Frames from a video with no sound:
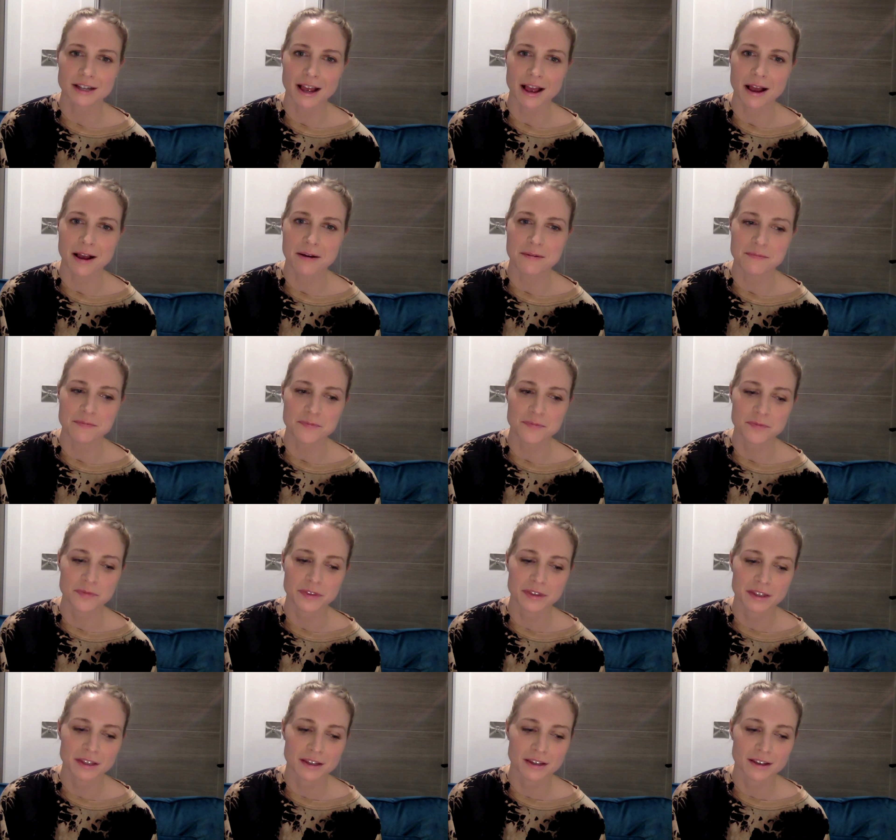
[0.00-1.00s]
and
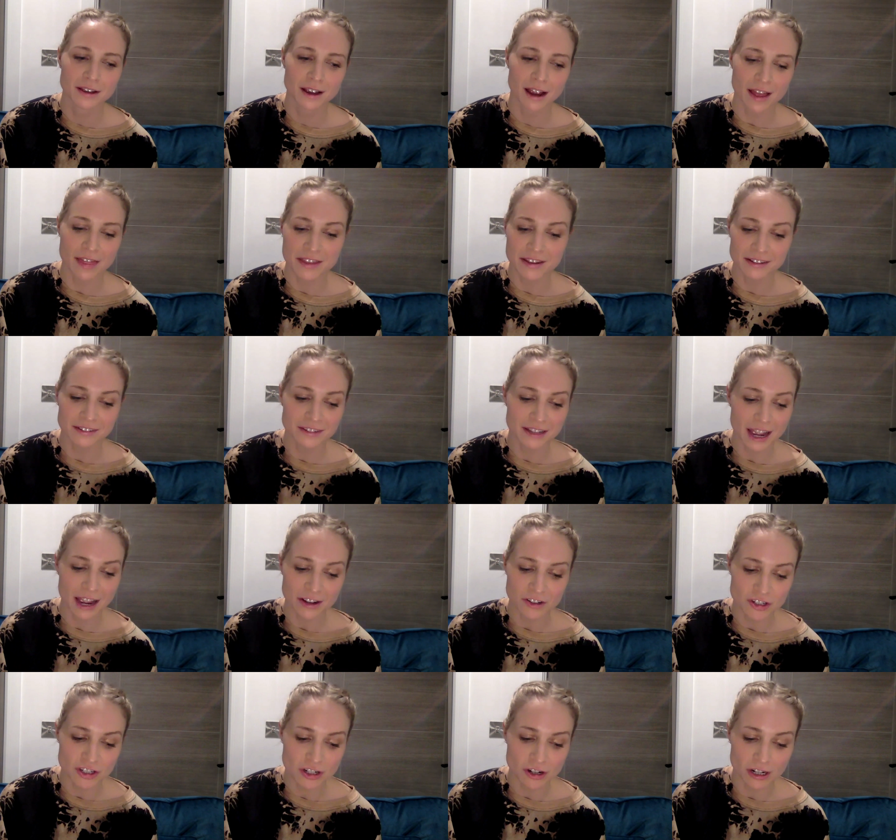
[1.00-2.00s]
then,
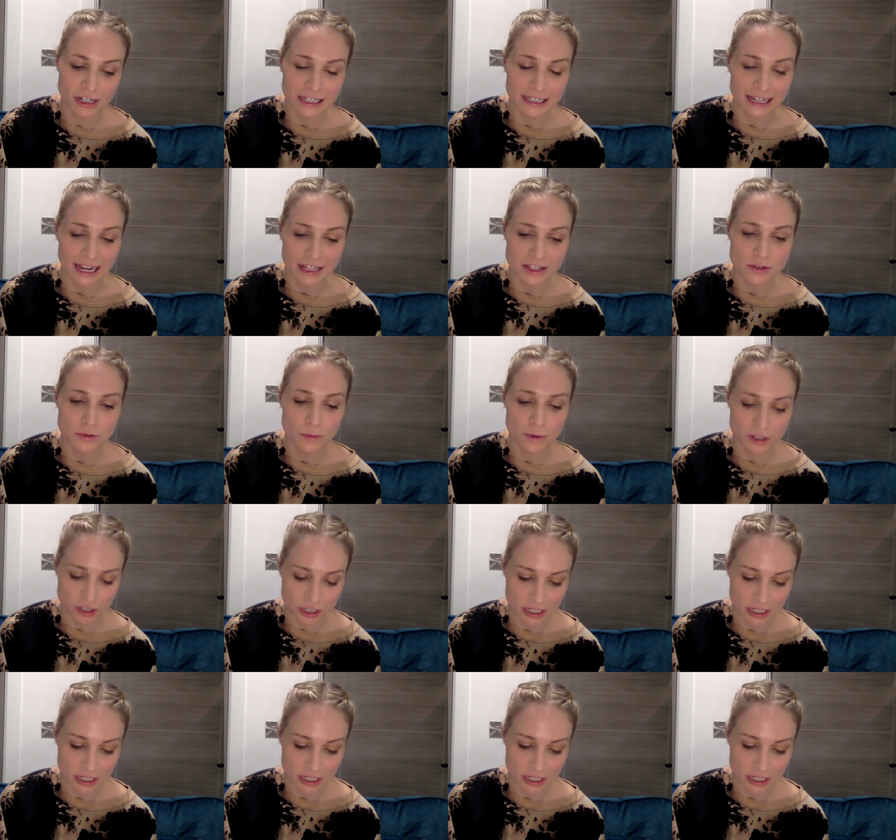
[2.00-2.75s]
yeah, she kind of gets away.